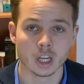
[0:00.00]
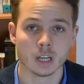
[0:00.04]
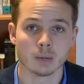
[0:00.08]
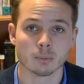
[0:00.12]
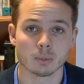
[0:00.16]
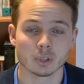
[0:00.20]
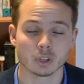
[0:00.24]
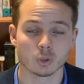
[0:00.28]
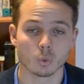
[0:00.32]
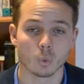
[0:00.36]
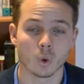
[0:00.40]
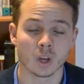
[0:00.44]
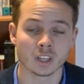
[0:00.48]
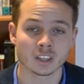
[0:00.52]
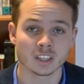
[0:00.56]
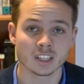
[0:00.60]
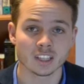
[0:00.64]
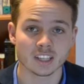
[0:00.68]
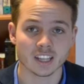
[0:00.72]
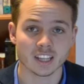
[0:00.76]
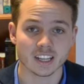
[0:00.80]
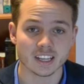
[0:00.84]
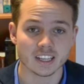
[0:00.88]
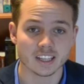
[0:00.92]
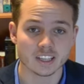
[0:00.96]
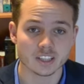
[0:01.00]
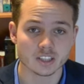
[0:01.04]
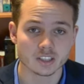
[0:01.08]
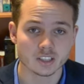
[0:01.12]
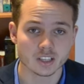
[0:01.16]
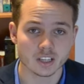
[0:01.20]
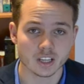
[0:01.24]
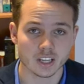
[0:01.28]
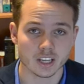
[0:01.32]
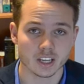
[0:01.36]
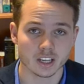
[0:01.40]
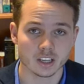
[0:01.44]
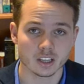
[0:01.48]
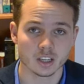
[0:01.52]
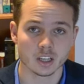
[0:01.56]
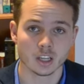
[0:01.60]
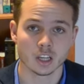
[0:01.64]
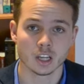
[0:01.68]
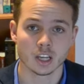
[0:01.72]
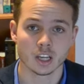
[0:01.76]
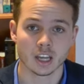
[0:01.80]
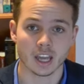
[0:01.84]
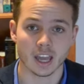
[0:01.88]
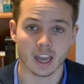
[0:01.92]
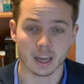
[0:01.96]
But the one thing that is clear,
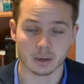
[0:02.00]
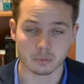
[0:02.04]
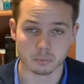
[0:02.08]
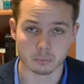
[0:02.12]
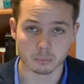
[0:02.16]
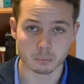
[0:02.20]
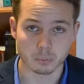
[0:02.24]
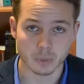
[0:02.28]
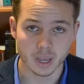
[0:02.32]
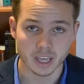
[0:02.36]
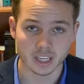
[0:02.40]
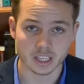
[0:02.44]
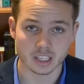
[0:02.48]
and